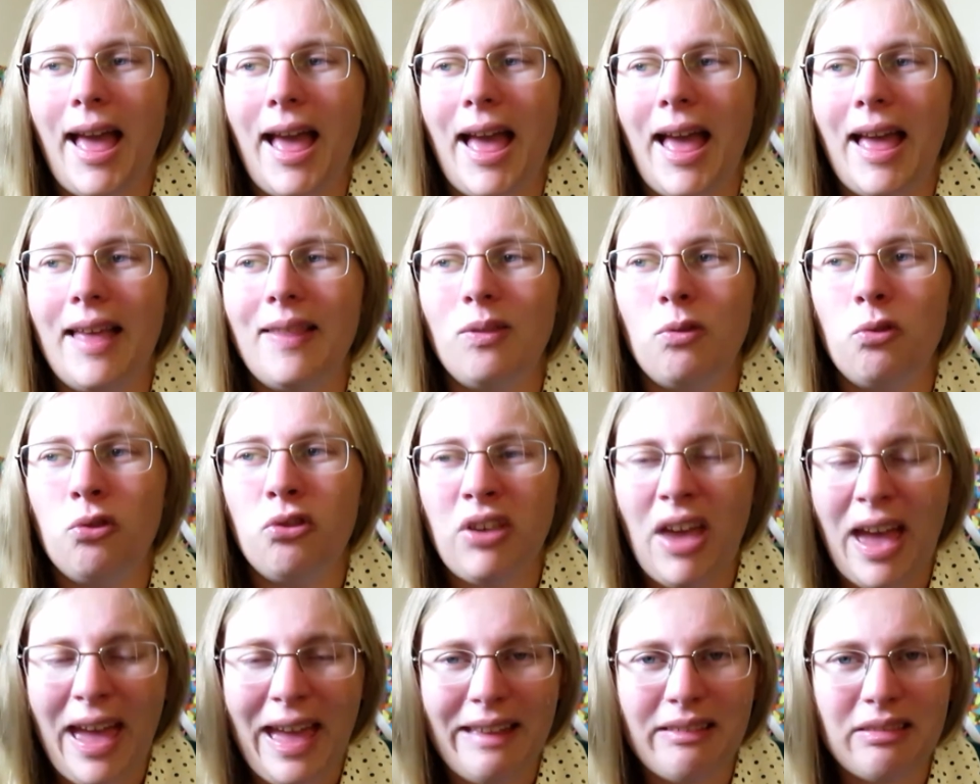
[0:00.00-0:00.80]
And
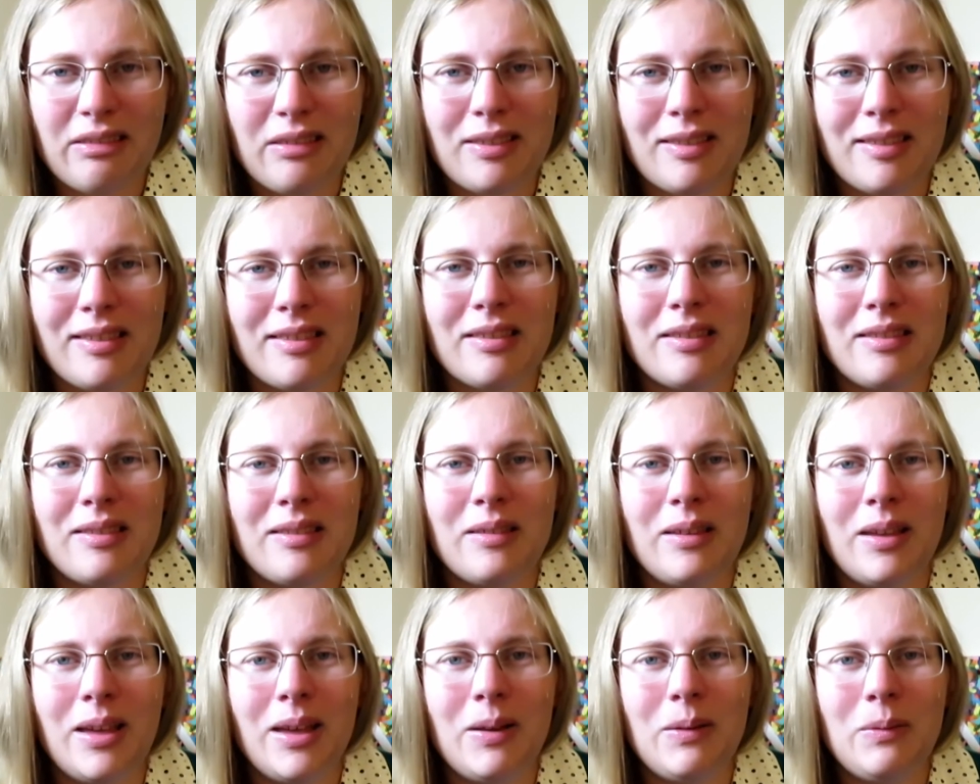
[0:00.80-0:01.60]
that's
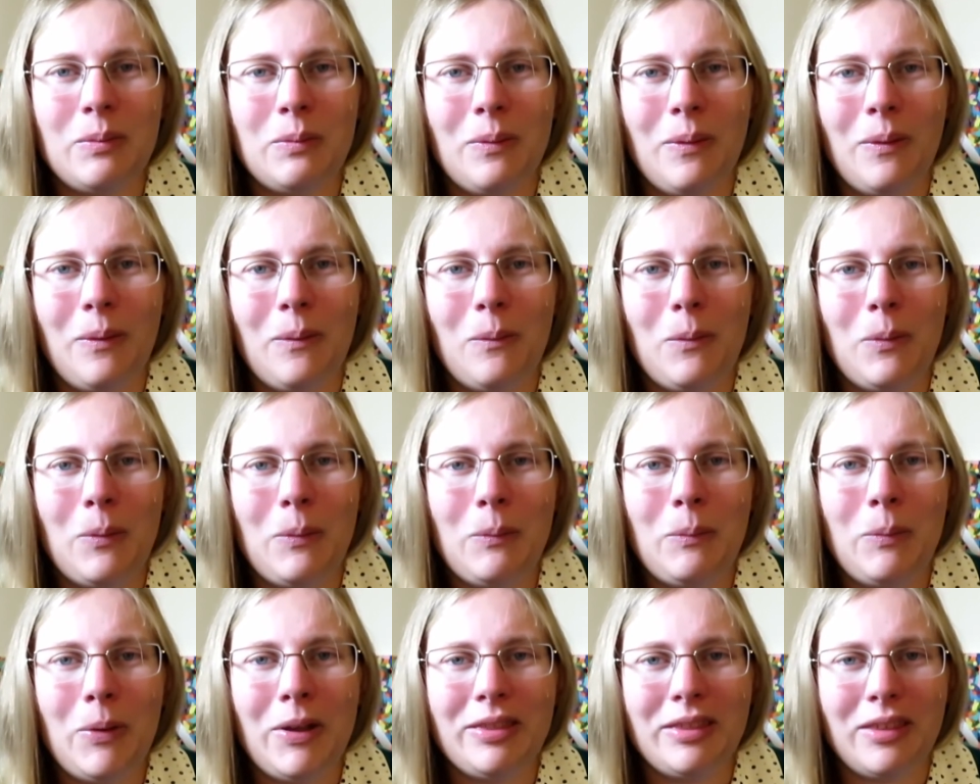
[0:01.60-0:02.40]

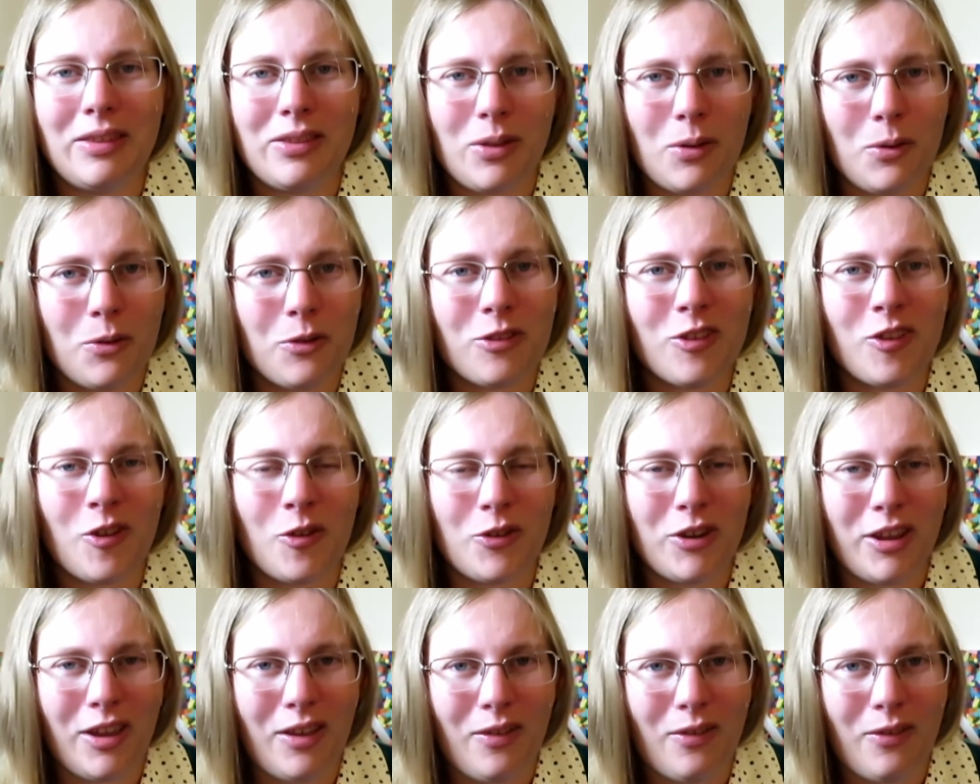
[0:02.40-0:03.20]
when the Lotus
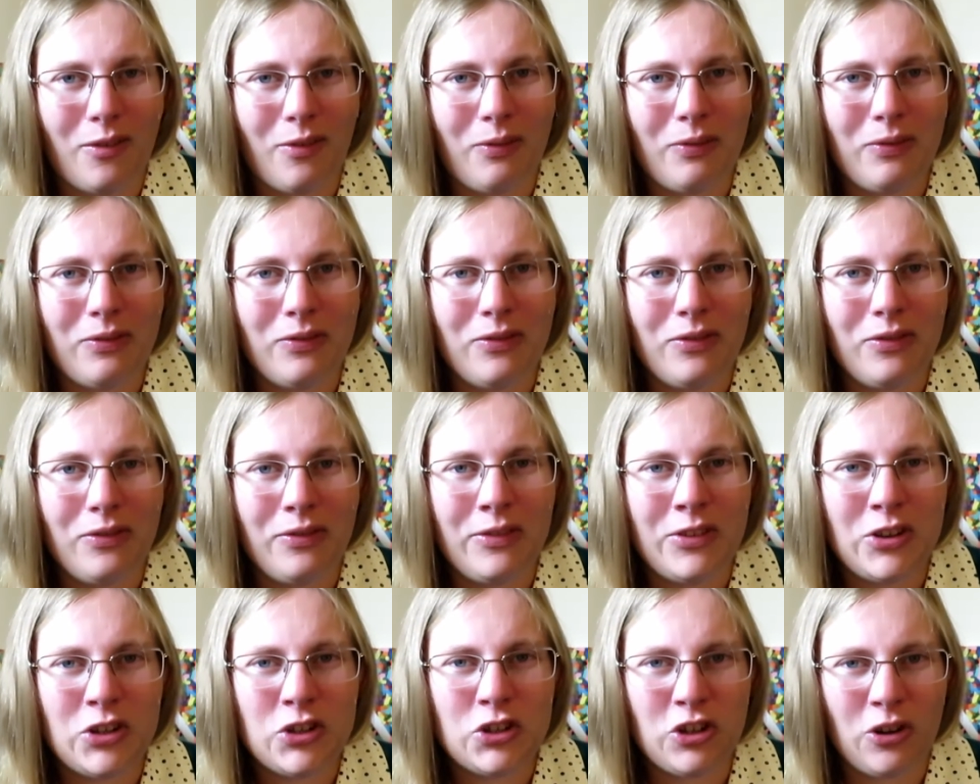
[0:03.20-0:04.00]
Hotel
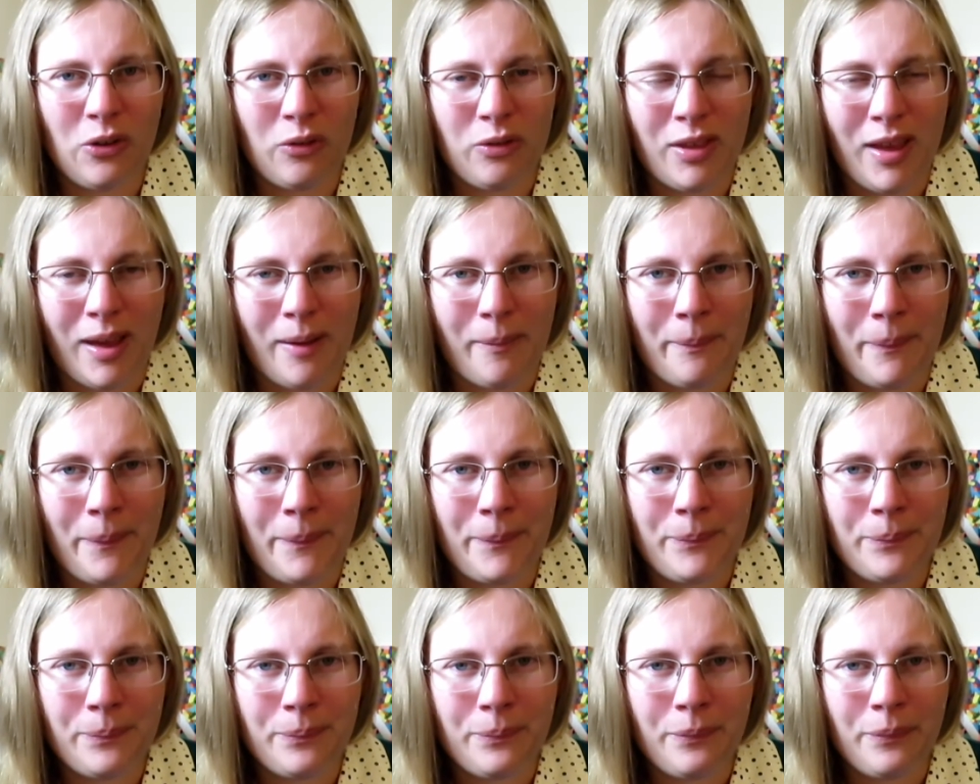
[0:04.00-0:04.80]
shows up.
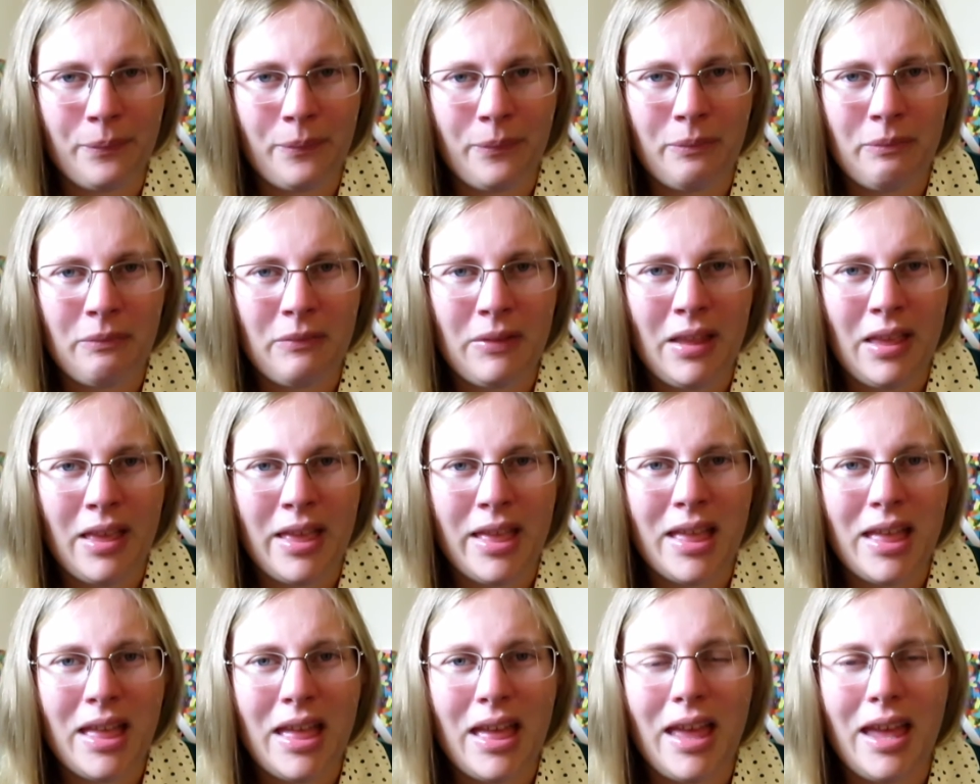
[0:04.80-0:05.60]

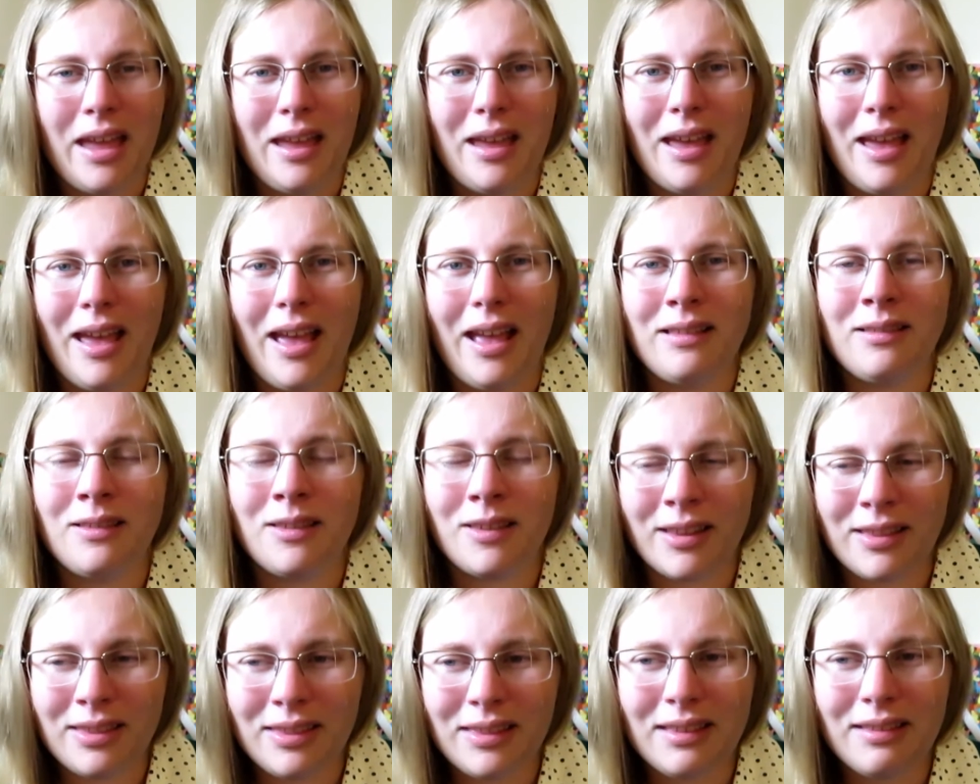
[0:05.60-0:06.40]
And
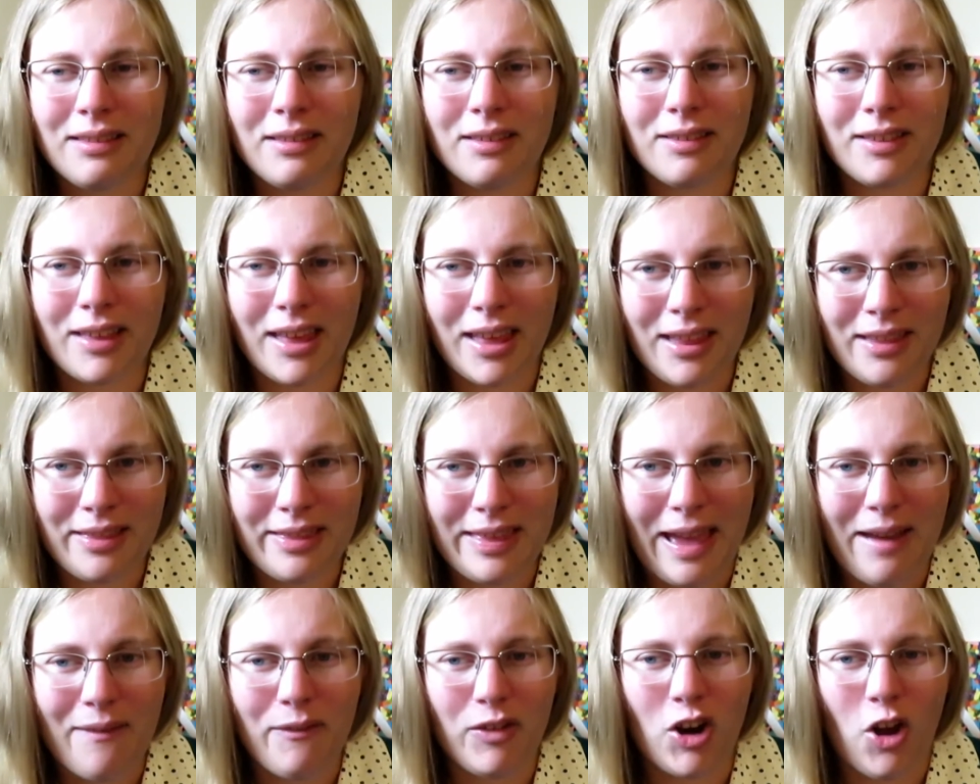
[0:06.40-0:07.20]
suddenly these kids
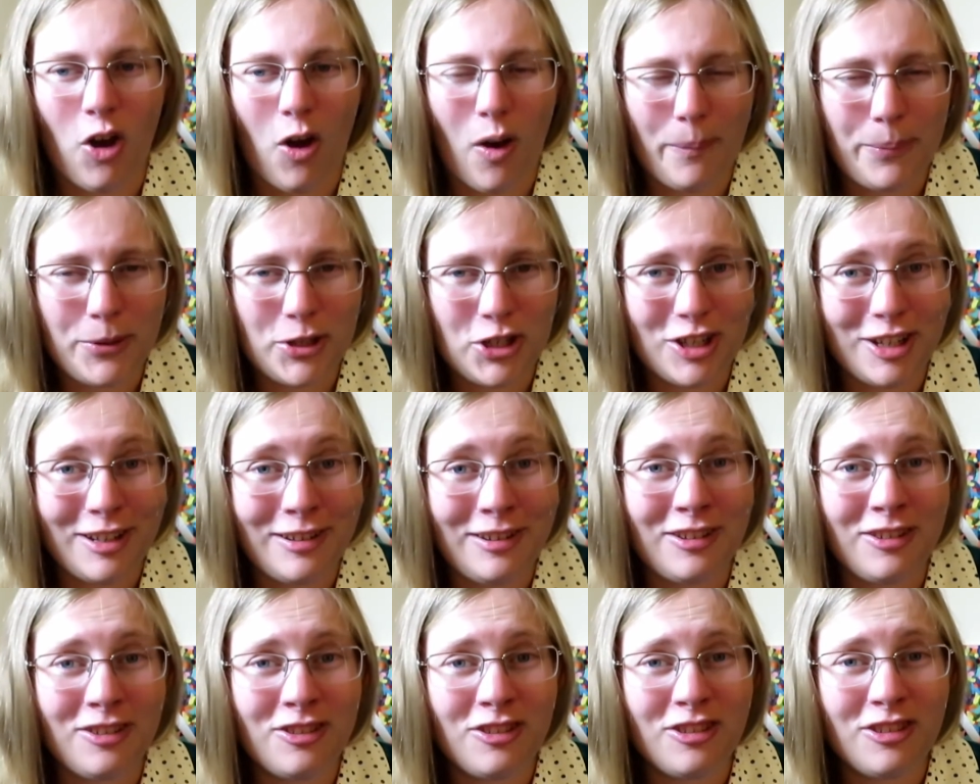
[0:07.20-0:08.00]
have an
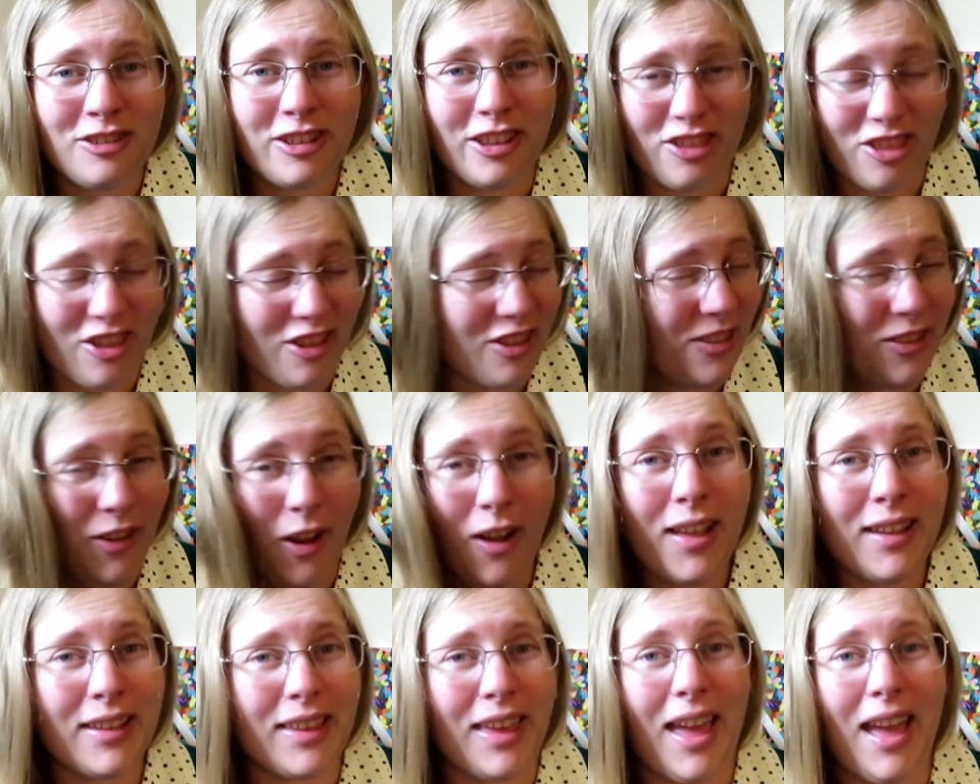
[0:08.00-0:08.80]
option to just
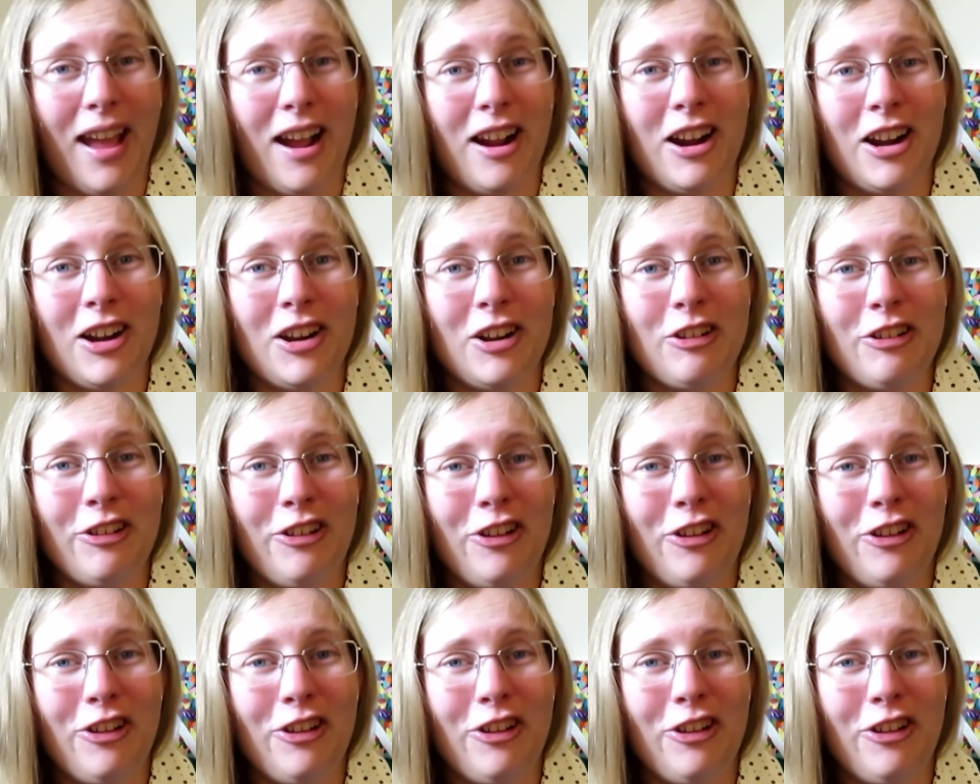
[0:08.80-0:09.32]
not care.